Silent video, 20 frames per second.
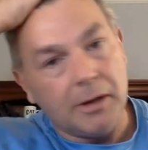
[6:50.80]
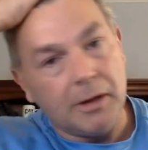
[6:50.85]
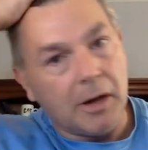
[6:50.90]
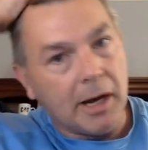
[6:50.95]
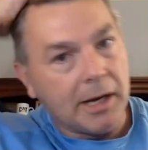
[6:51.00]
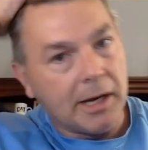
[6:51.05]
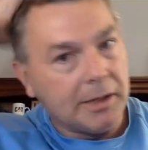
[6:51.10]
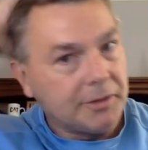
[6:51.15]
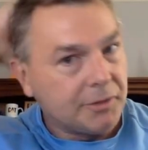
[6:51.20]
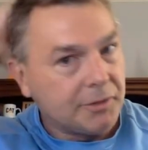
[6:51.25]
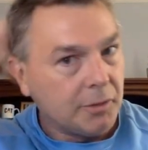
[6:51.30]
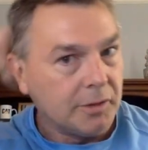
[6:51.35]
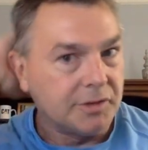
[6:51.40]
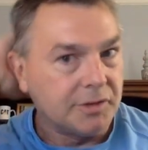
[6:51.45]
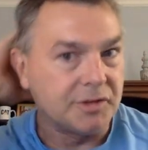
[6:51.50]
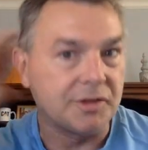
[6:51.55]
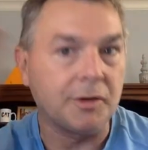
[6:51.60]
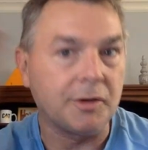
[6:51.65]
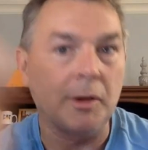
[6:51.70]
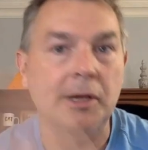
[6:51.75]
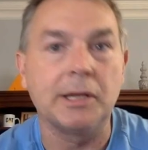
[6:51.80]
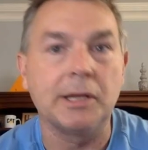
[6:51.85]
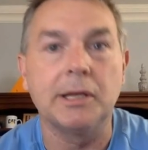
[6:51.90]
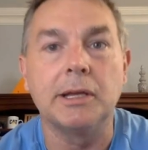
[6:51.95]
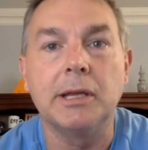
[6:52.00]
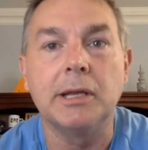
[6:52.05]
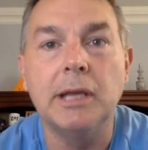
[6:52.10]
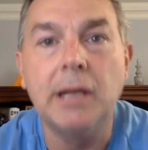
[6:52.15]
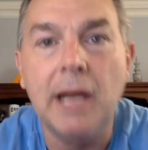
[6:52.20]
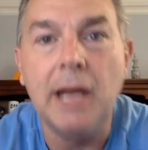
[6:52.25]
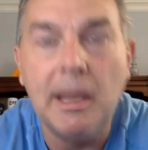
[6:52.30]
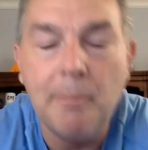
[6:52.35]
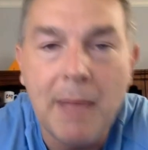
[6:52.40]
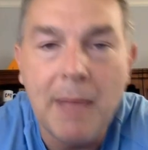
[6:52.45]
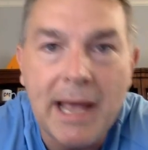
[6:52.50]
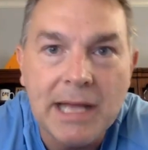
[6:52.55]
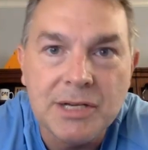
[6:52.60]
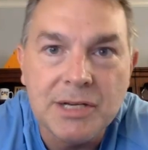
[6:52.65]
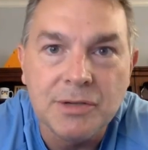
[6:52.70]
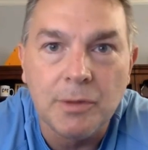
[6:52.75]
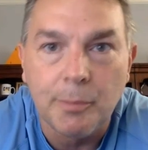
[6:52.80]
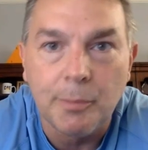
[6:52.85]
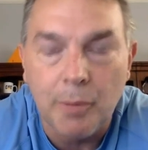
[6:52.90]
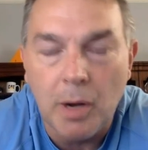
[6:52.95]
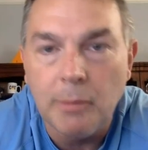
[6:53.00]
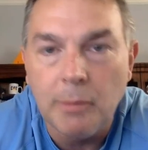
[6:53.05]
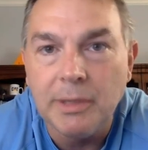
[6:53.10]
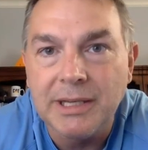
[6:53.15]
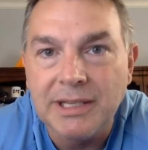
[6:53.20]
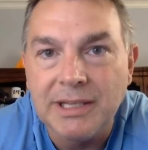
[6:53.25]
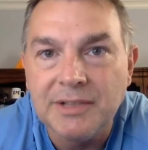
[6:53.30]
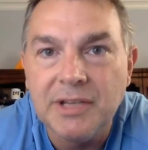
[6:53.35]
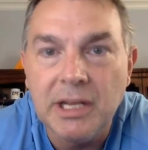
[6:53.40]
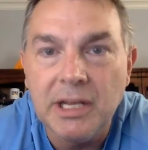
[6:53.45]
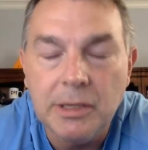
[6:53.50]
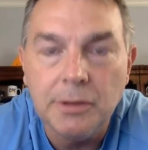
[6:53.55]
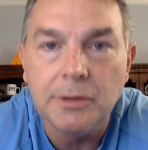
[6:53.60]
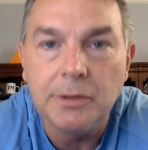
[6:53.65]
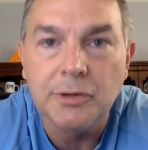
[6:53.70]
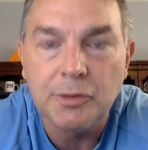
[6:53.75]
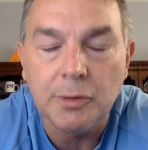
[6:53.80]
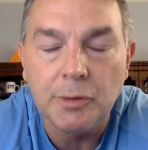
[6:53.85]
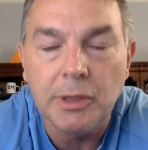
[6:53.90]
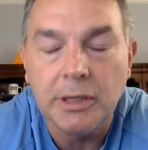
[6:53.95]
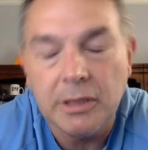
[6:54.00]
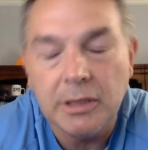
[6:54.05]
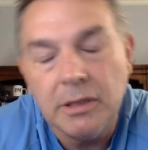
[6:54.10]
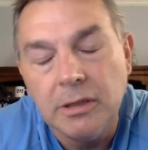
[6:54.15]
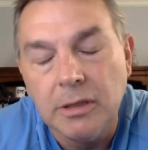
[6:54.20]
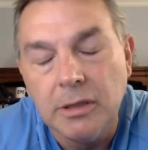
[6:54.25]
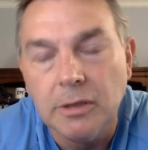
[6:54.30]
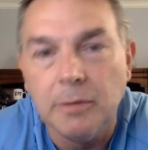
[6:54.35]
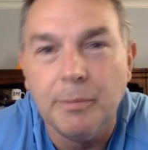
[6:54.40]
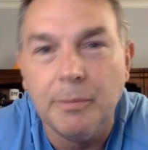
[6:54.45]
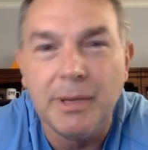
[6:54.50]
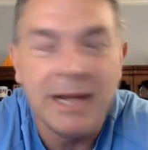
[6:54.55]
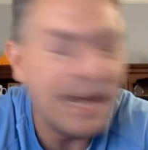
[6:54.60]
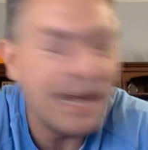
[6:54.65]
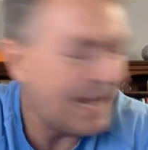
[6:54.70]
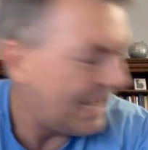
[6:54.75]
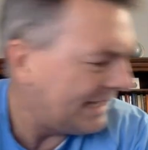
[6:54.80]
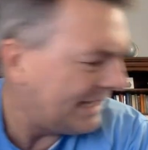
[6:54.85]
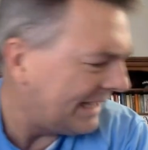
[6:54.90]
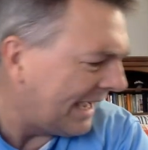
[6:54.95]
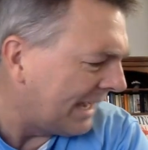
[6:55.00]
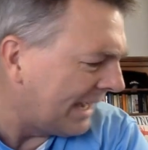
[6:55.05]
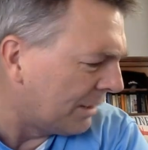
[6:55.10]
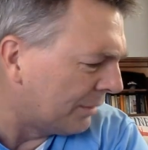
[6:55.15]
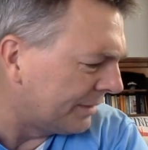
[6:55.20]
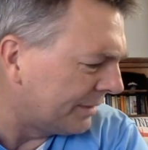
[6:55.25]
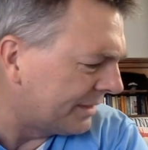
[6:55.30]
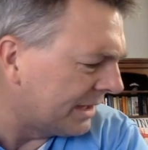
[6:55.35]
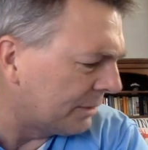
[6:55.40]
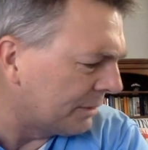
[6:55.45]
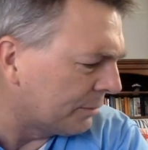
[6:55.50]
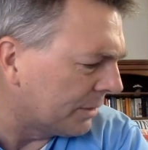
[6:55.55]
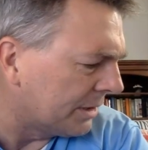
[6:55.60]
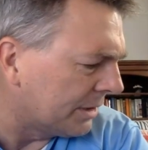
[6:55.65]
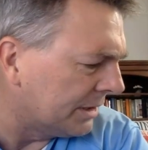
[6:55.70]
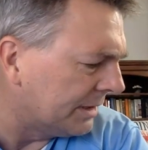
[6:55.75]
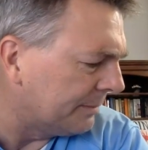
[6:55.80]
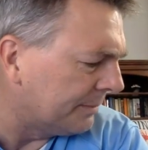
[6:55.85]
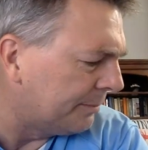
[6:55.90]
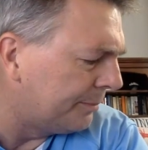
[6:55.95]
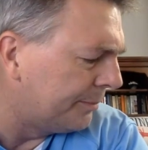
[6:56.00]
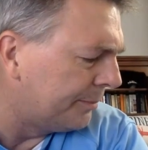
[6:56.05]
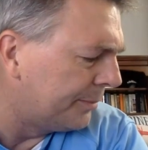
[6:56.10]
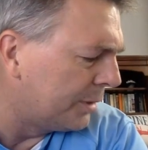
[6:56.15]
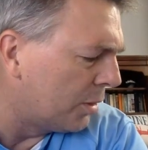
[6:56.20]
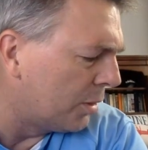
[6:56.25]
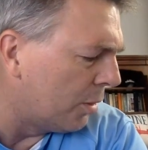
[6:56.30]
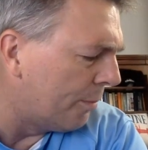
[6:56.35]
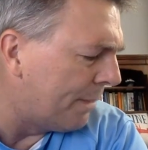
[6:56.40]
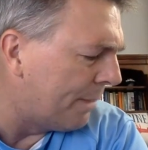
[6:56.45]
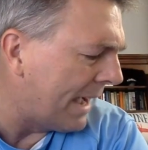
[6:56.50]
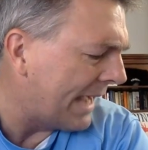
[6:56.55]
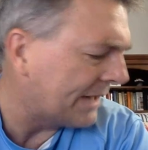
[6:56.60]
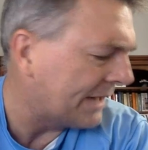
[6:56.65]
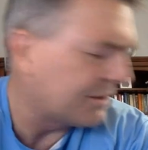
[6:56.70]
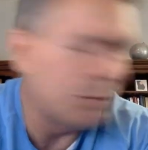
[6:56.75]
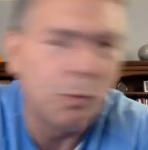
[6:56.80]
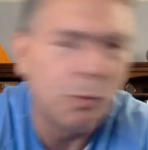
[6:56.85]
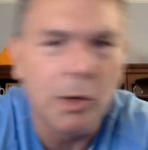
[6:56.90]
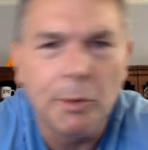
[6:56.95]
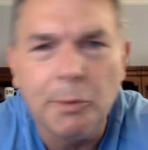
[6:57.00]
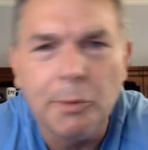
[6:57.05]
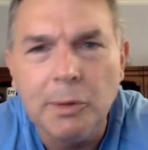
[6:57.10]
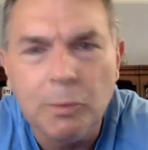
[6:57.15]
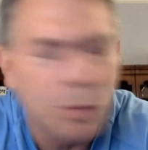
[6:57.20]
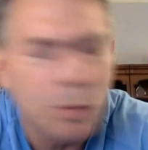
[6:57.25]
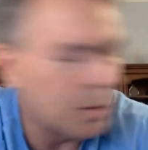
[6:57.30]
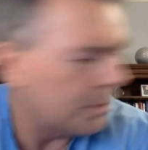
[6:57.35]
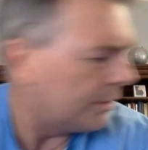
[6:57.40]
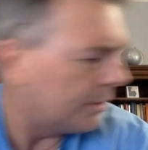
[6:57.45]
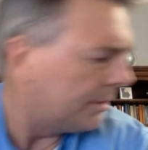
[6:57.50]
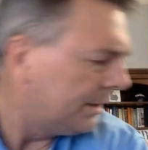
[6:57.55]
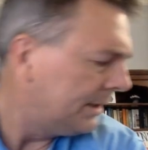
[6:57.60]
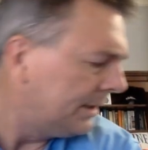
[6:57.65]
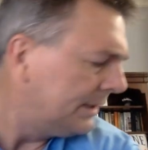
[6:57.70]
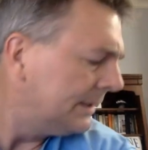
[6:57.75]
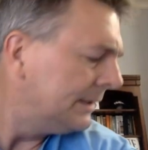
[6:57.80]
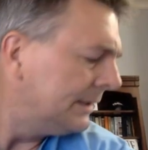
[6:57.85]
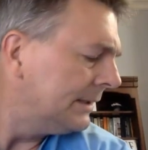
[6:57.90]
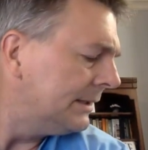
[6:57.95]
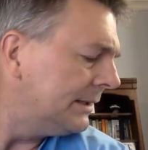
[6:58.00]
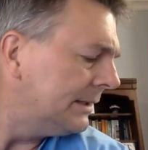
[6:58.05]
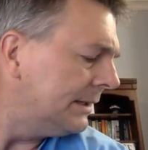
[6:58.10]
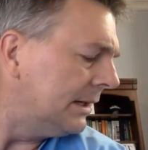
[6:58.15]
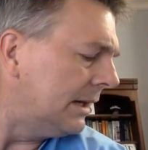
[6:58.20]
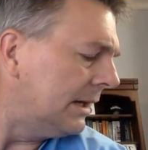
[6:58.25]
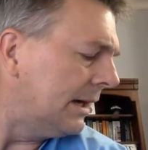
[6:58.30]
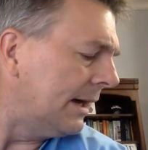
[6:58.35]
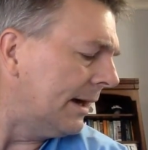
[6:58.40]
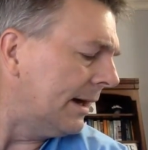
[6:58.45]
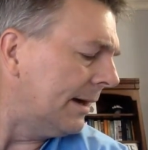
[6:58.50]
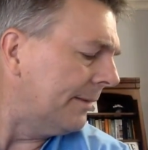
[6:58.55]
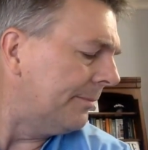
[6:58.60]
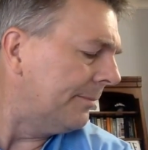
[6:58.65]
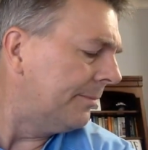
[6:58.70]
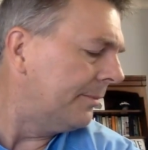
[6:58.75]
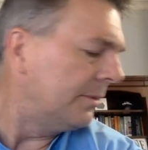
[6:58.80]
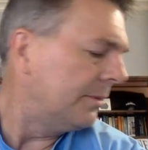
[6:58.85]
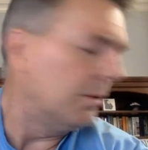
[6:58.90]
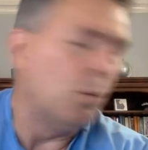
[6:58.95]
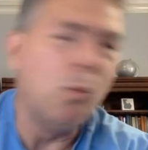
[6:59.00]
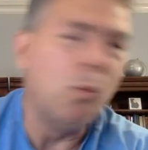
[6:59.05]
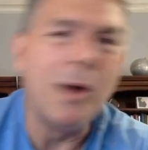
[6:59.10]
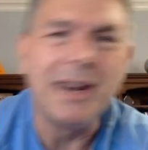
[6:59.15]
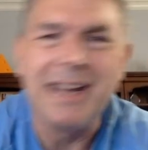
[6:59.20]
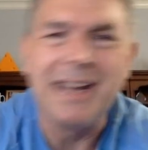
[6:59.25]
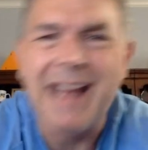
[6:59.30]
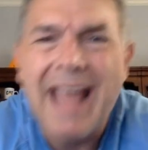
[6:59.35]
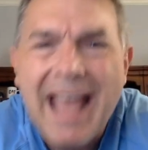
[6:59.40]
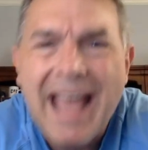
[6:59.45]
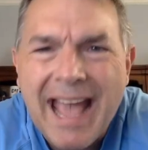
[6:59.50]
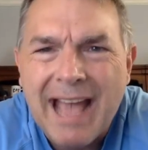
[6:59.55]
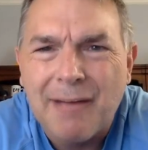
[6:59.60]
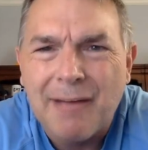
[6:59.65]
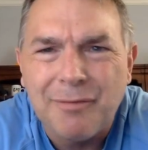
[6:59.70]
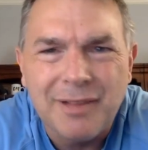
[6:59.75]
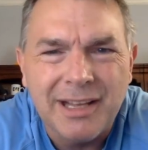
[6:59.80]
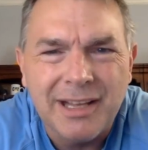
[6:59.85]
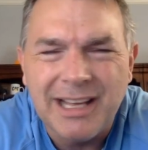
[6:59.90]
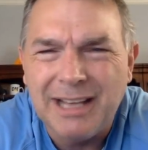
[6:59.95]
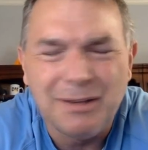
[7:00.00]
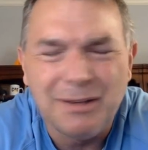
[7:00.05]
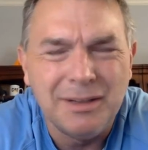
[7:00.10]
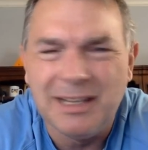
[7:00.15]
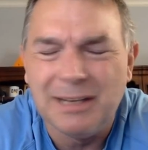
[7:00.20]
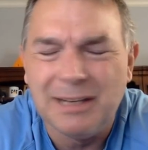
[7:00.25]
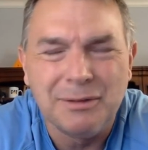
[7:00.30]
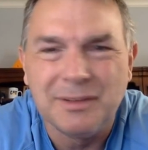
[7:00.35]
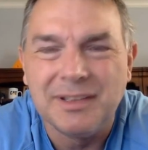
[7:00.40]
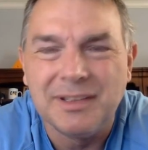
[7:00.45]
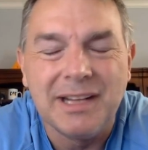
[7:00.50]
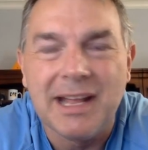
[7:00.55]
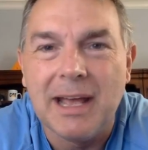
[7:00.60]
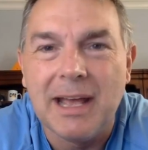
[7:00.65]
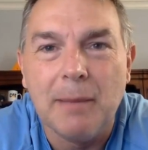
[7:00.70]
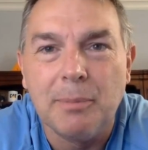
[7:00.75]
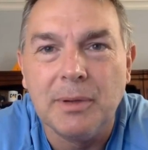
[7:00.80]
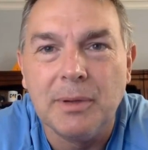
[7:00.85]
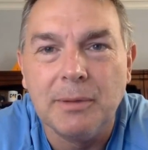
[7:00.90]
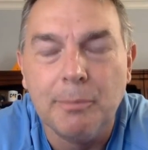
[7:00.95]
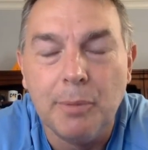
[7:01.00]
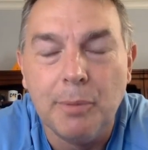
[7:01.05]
All right, so it's shrinking, and I imagine it'll probably continue to shrink a little bit. I I, I don't think we're gonna go back to where we were, uh, you know, one and a half. That I don't I don't see that happening.